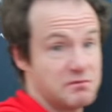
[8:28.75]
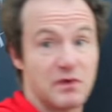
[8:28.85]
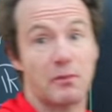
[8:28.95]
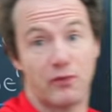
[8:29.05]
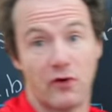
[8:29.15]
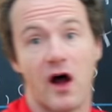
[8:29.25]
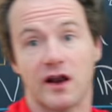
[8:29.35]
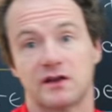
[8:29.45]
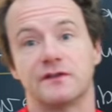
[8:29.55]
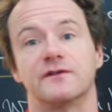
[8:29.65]
the
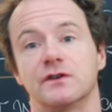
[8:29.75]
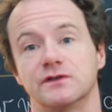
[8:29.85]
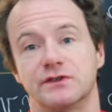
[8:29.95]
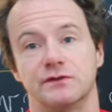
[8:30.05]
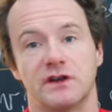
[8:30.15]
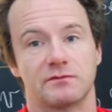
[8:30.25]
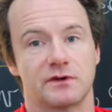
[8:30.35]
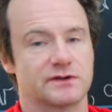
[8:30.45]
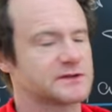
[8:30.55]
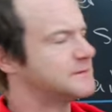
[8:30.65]
product of those two
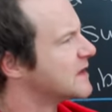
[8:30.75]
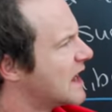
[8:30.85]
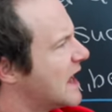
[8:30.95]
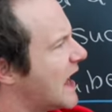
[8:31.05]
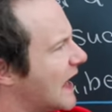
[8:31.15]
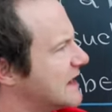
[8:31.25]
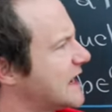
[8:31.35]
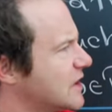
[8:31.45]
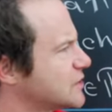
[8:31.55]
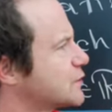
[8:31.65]
numbers. And
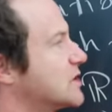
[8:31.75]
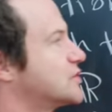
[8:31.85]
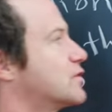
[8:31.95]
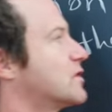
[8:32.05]
here's where it's